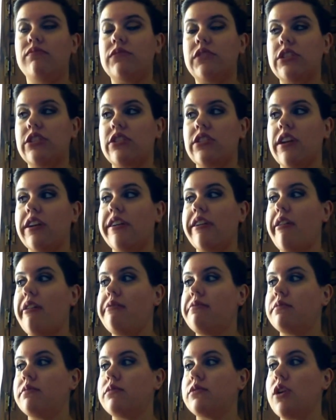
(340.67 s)
just gonna
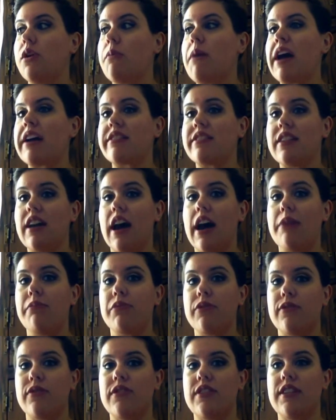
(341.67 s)
go back to high
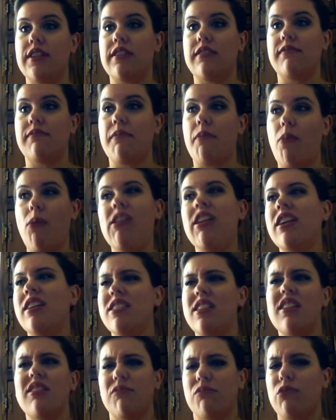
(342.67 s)
protein, and I
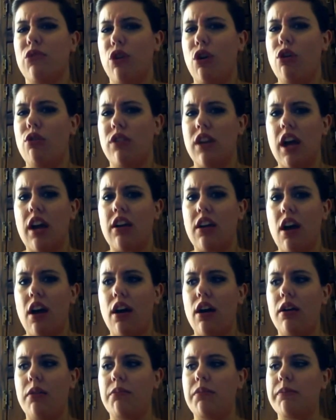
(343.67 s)
think low net
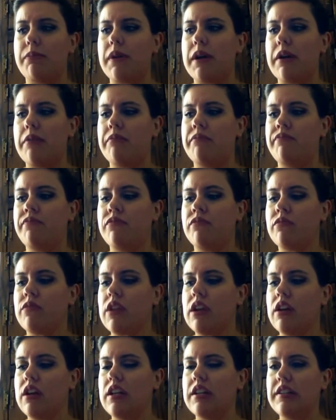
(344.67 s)
carb, but
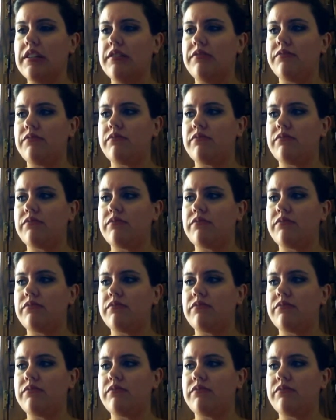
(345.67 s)
I'm gonna,